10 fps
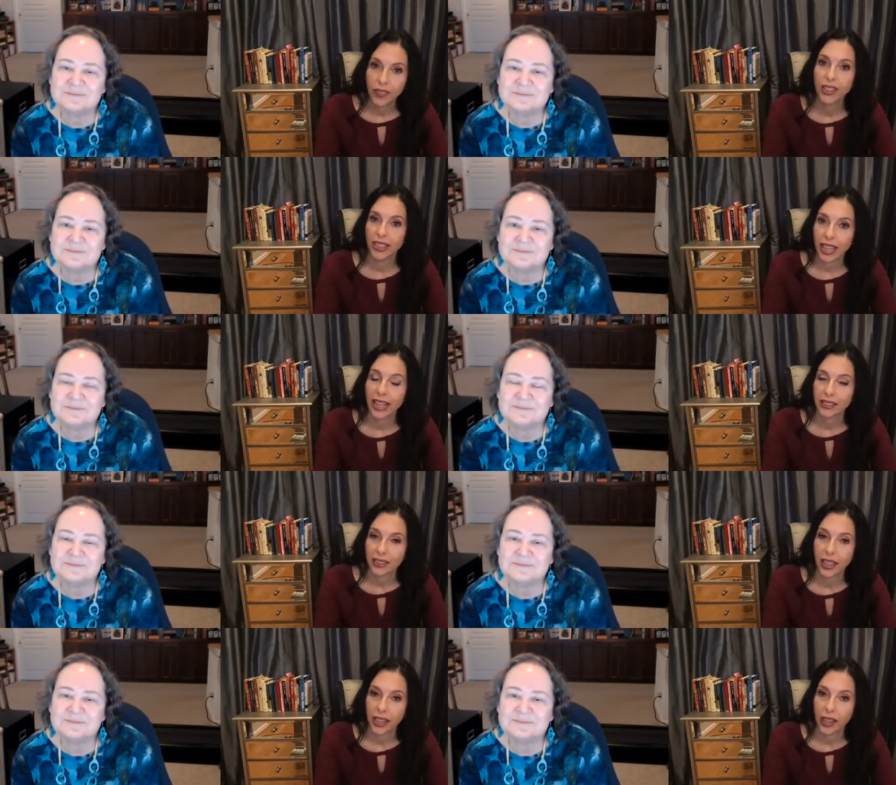Speaker 1: even in that
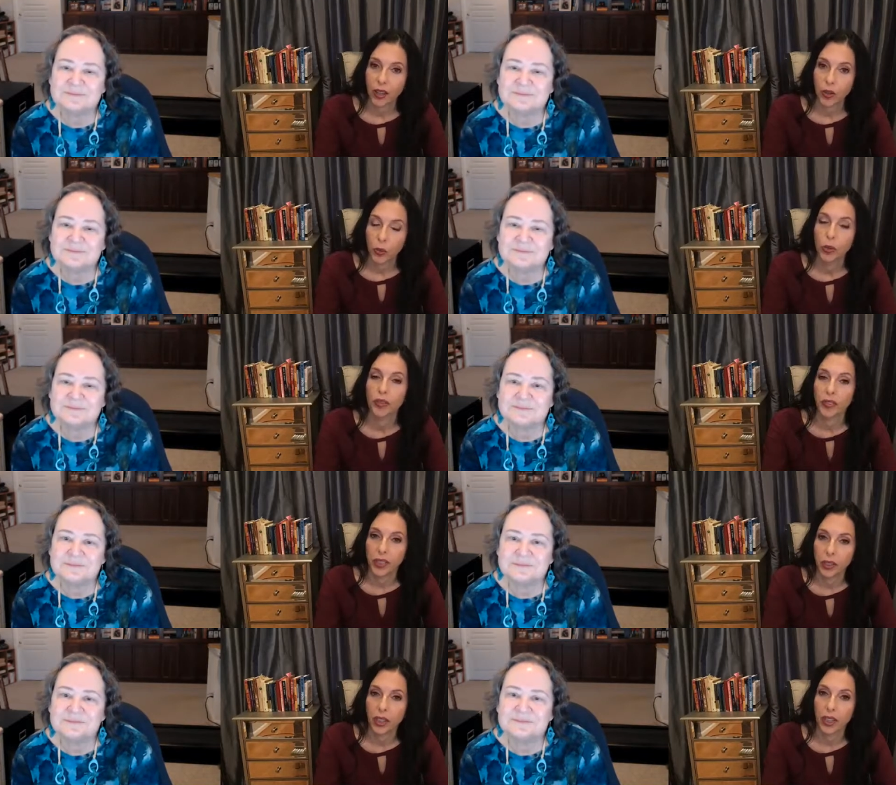setting, would
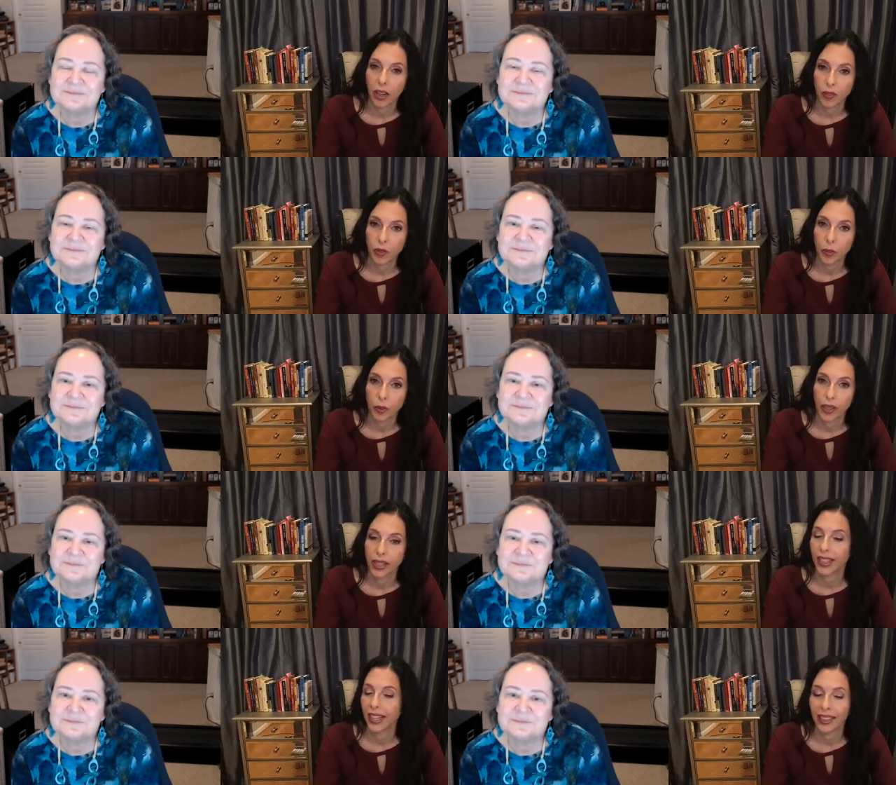feel uncomfortable. And
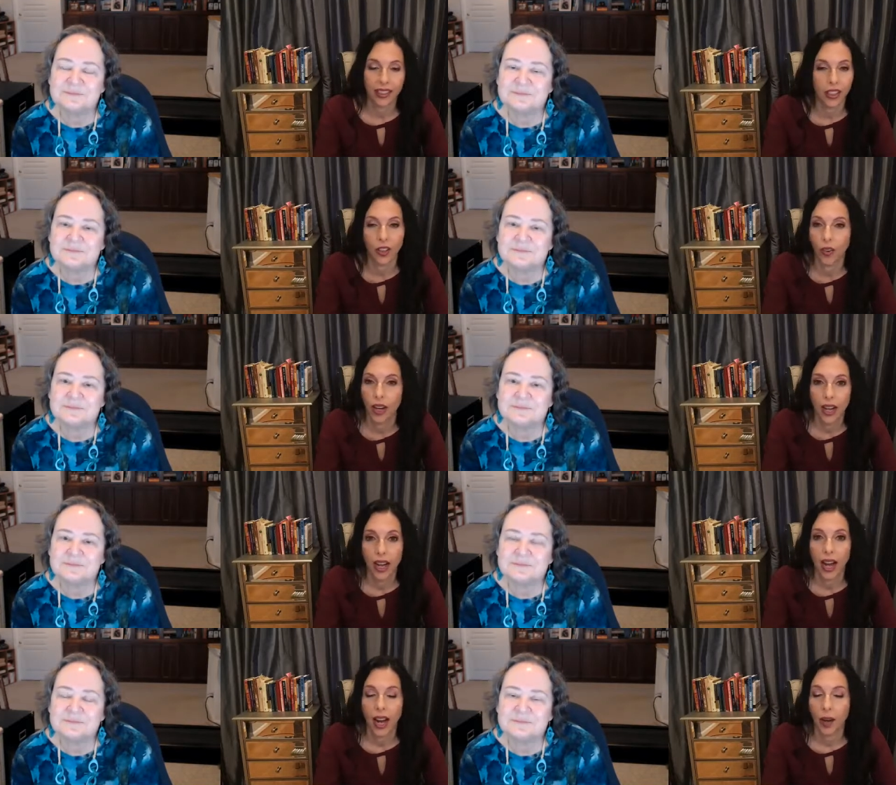again, you know,
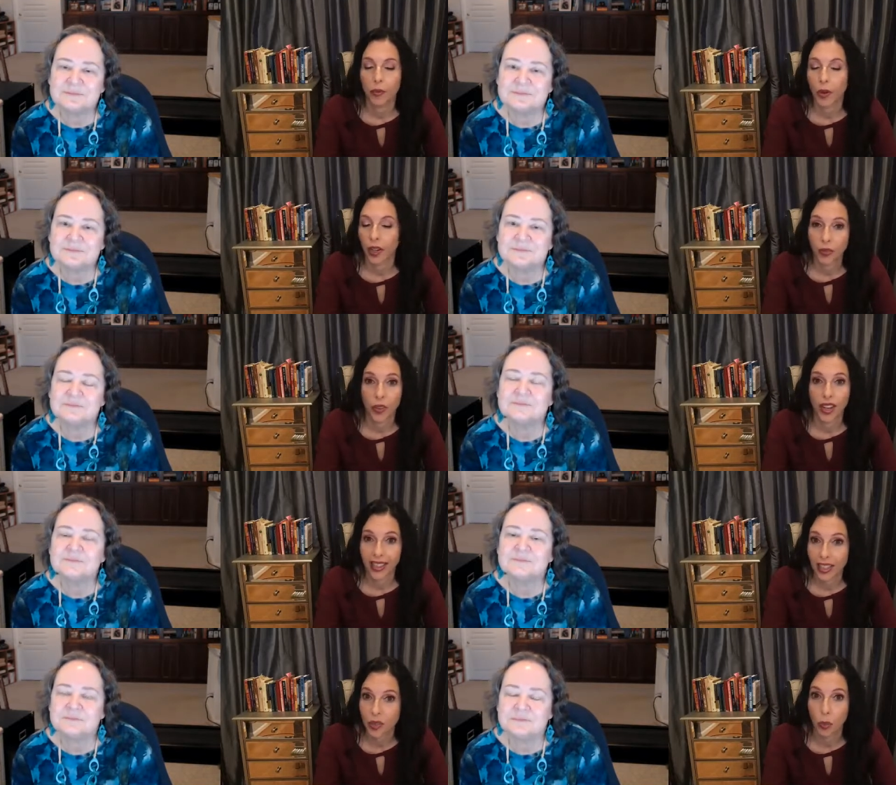I'm grateful that
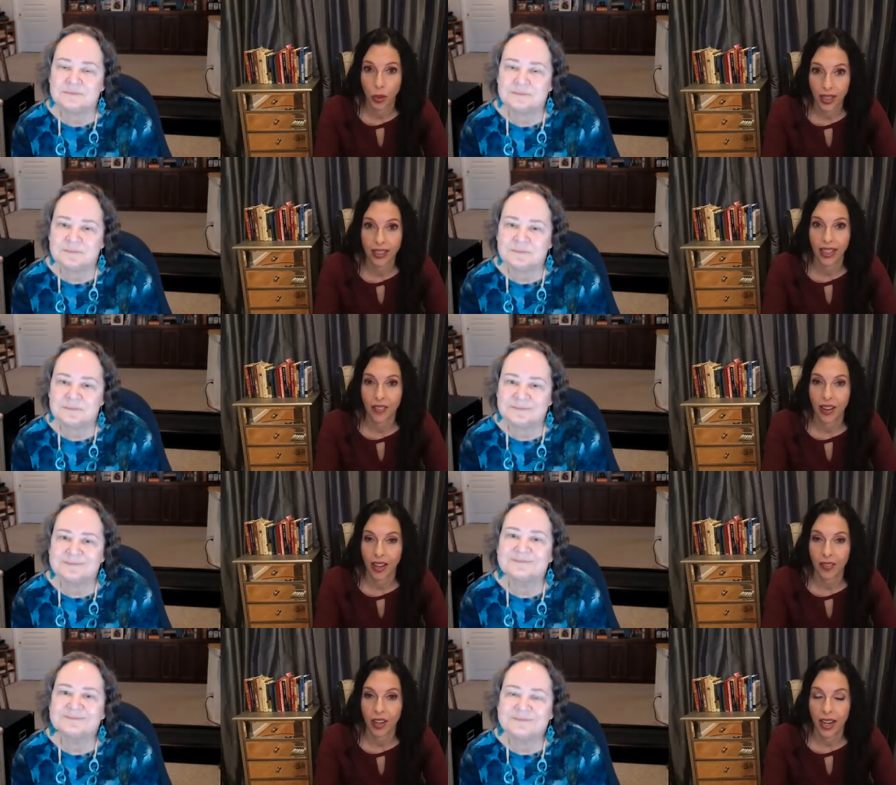at this point in life, I
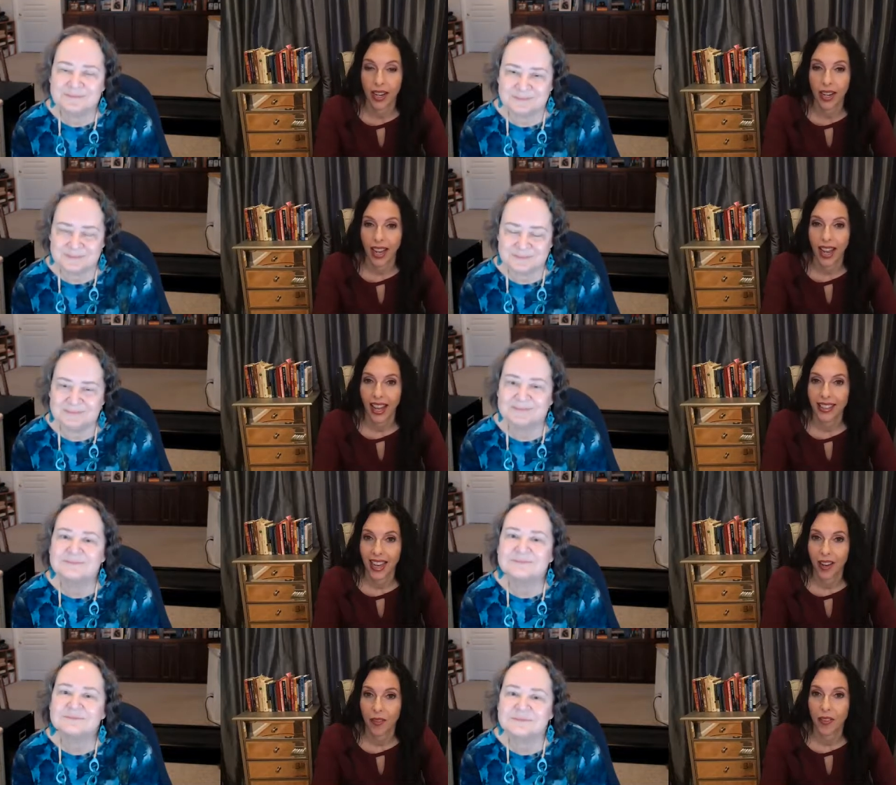have not had to
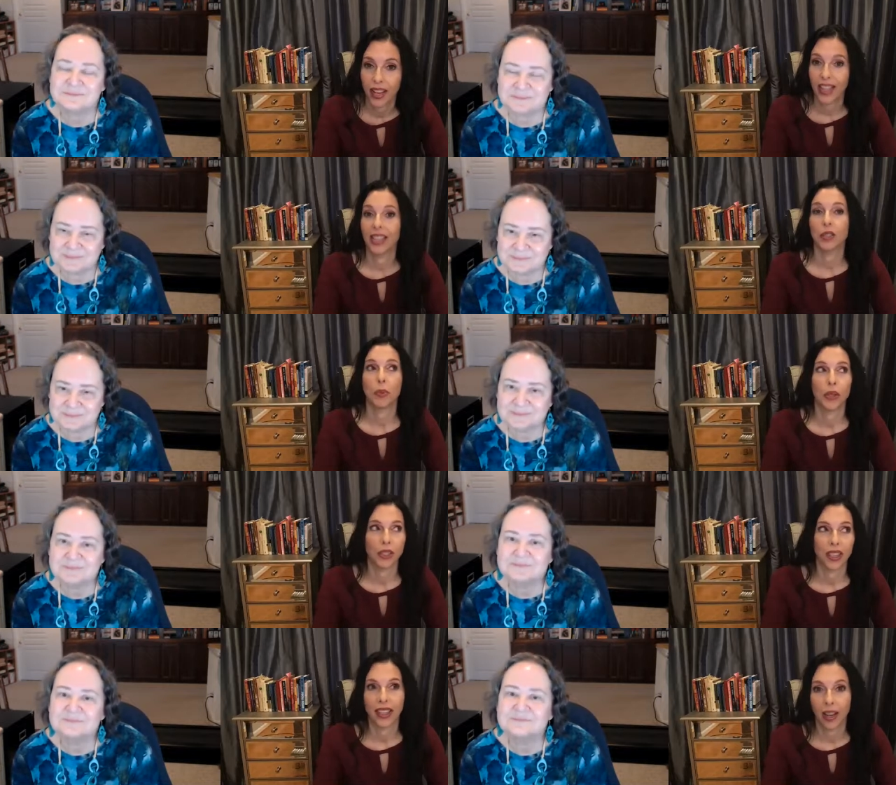have any
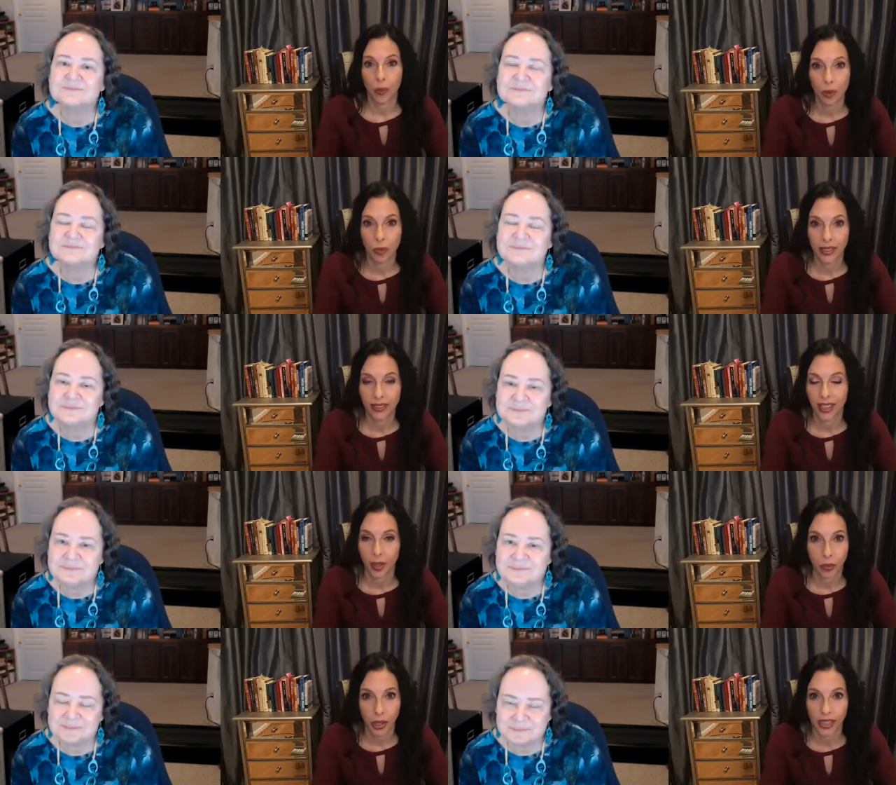experience like that with my son.
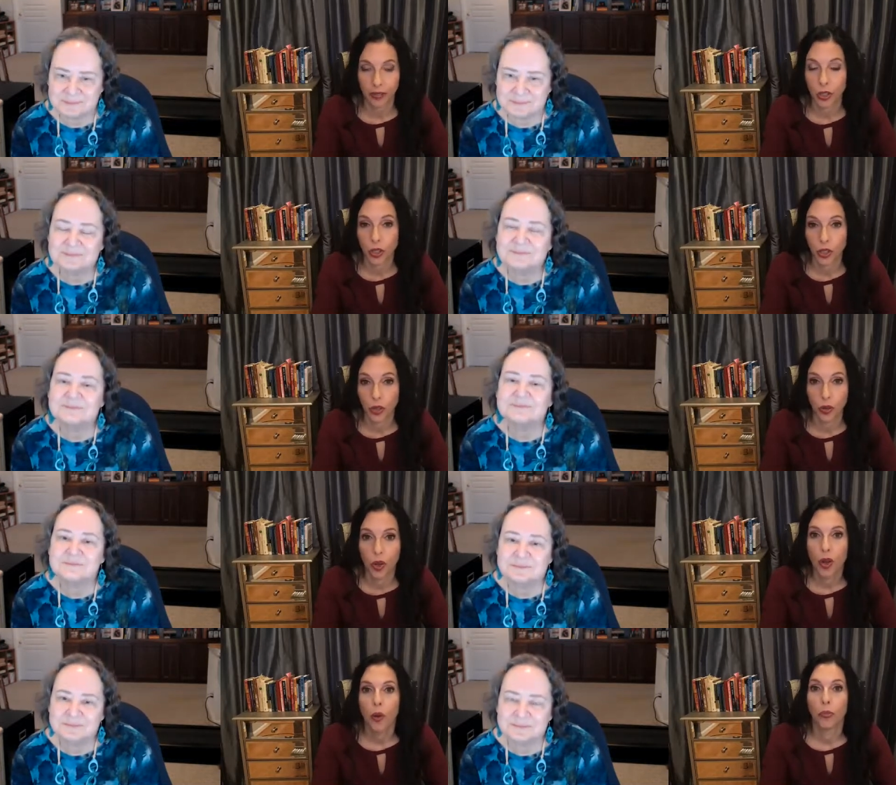I pray never do,
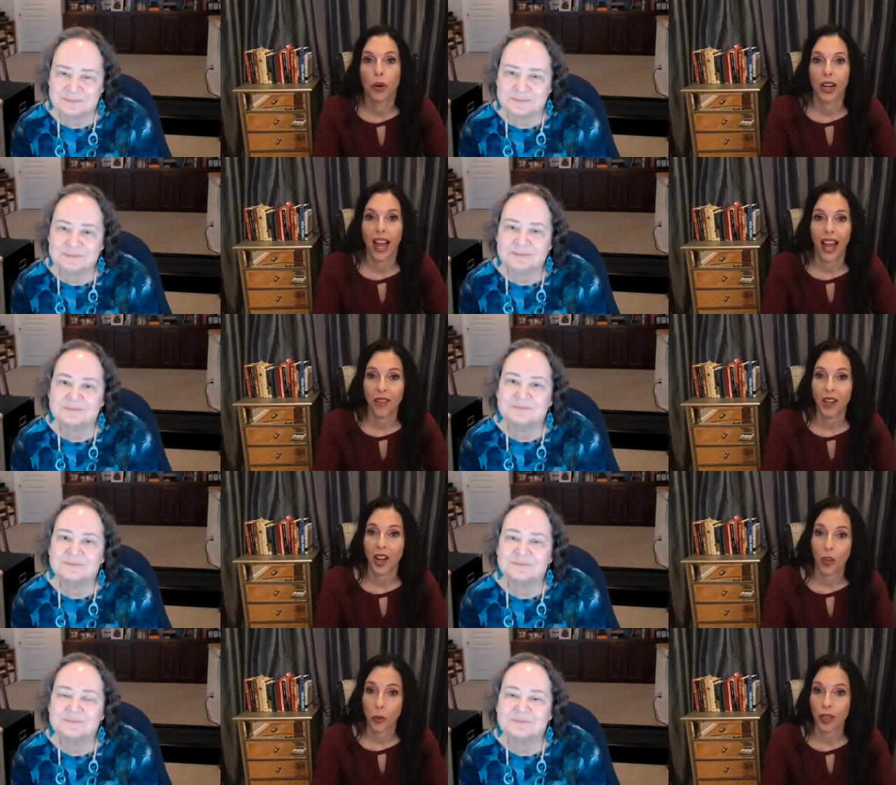but having
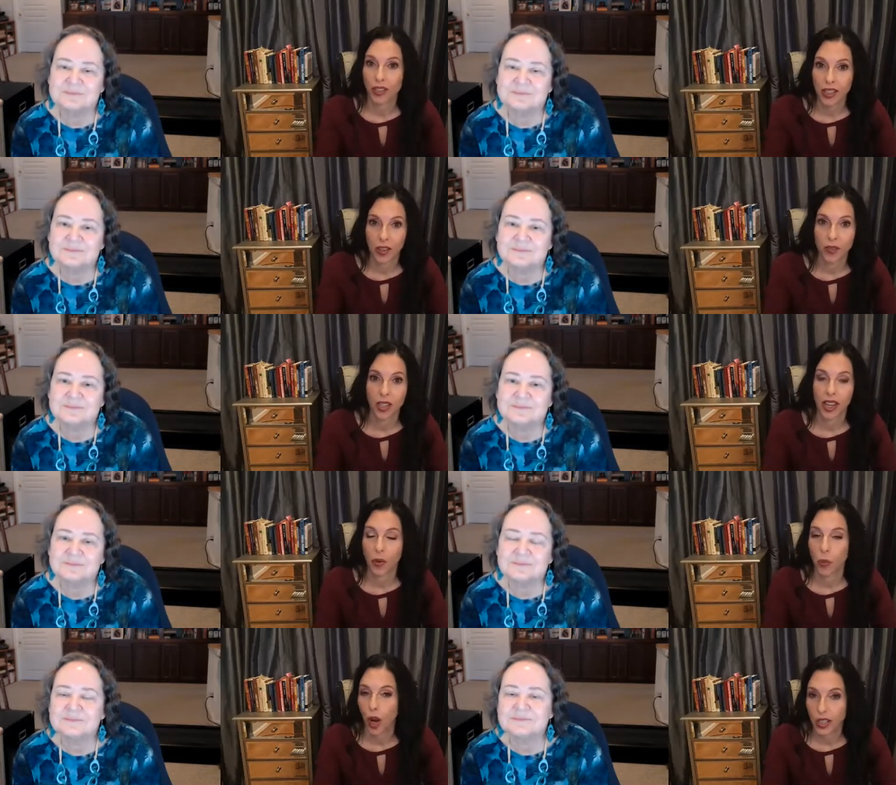other relatives
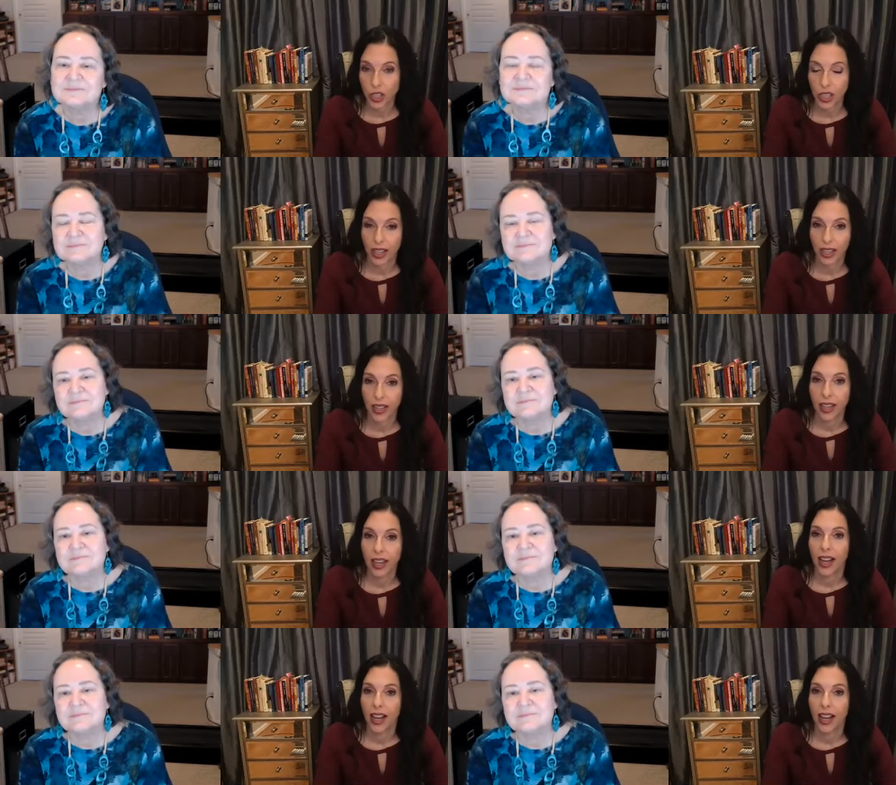and watching it,